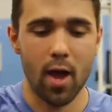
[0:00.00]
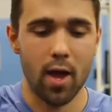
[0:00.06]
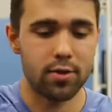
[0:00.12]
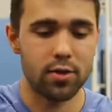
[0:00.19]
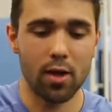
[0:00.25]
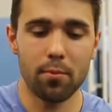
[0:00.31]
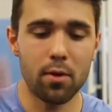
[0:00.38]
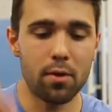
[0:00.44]

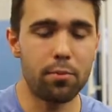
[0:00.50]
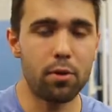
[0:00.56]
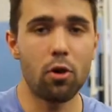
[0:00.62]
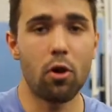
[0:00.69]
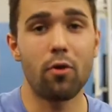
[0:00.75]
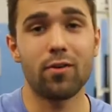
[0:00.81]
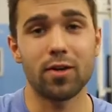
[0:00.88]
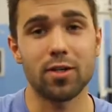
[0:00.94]
a dumbbell
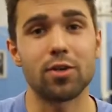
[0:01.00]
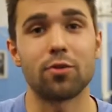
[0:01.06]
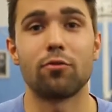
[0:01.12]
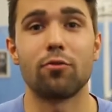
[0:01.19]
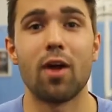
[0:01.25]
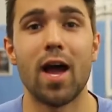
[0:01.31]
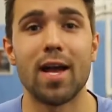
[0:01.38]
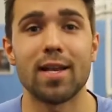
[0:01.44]
pullover to
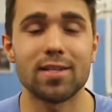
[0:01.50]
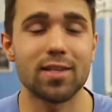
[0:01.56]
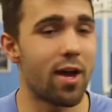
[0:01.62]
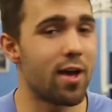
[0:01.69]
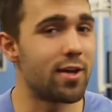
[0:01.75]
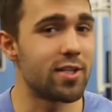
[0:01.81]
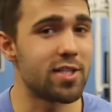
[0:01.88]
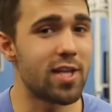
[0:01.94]
rest,
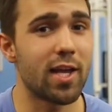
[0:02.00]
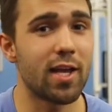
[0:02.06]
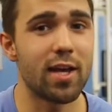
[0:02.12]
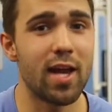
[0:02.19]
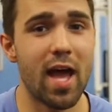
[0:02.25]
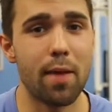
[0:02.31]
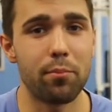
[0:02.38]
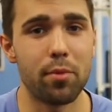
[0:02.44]
kind of take
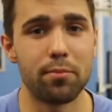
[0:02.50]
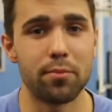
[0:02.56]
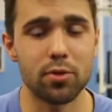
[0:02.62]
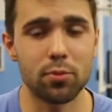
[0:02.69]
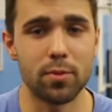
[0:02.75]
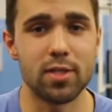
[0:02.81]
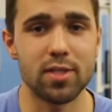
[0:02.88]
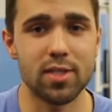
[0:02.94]
a nap in
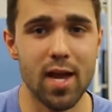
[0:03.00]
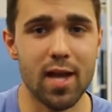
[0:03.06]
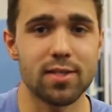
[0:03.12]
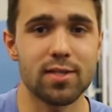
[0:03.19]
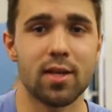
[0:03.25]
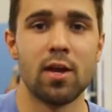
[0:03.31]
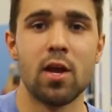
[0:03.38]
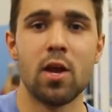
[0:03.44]
between sets.